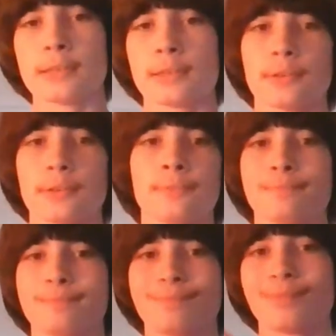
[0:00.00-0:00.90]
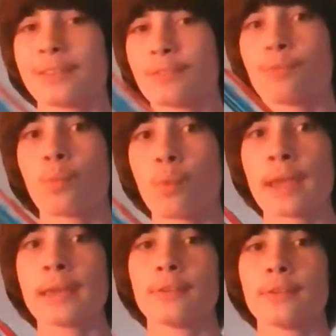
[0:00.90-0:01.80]
it's
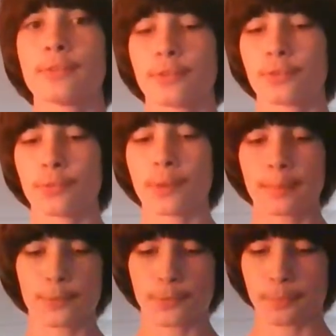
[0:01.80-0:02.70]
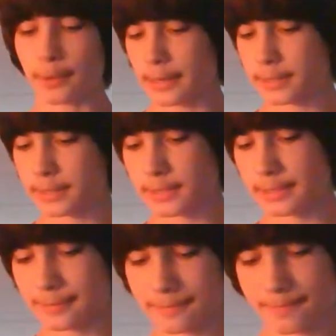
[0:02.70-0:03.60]
way easier to swap springs than